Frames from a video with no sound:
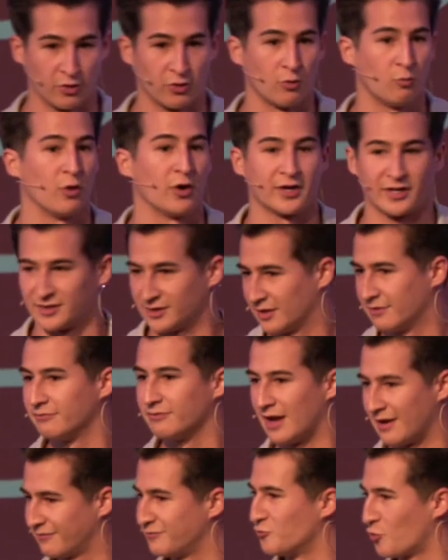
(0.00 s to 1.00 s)
to work and live
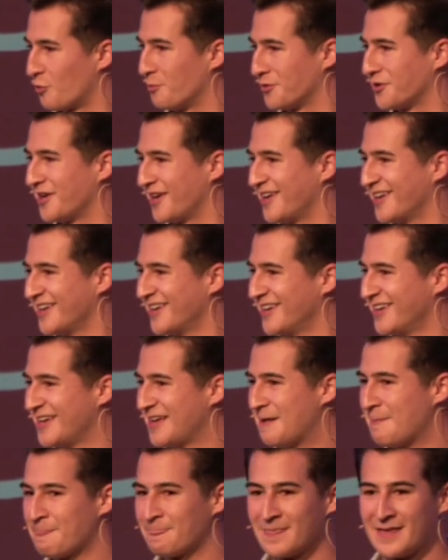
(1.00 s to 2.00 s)
life normally.
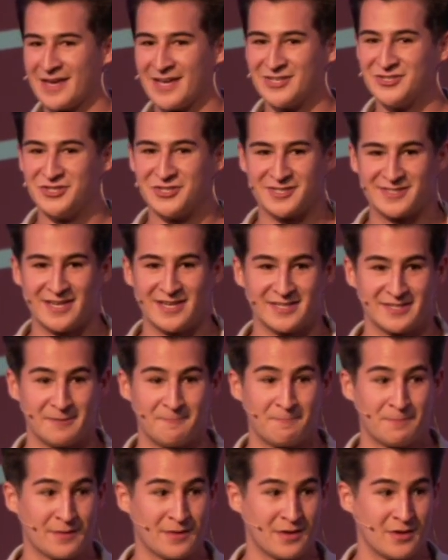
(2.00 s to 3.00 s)
Jesus says,
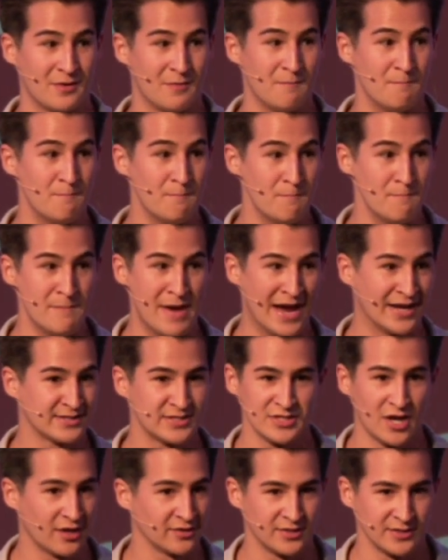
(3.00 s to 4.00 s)
man's
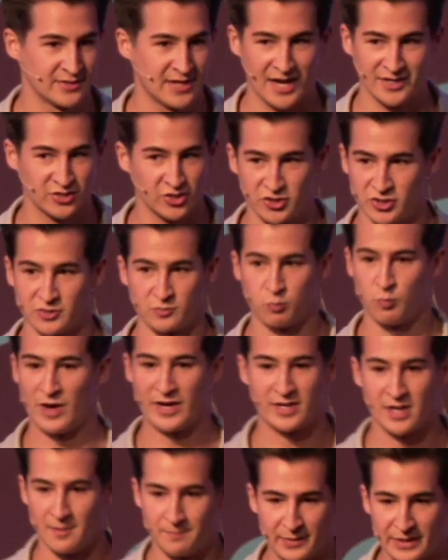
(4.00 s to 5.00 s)
not designed to just
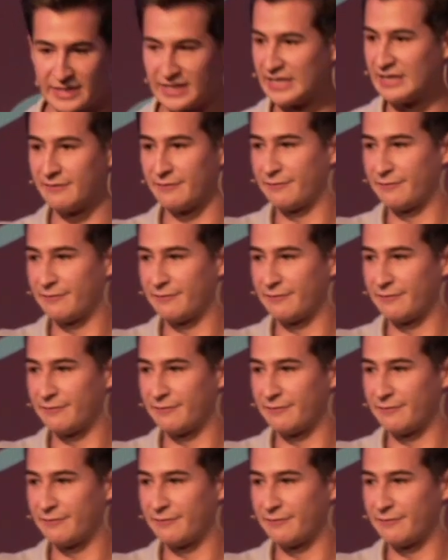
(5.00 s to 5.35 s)
wake up and eat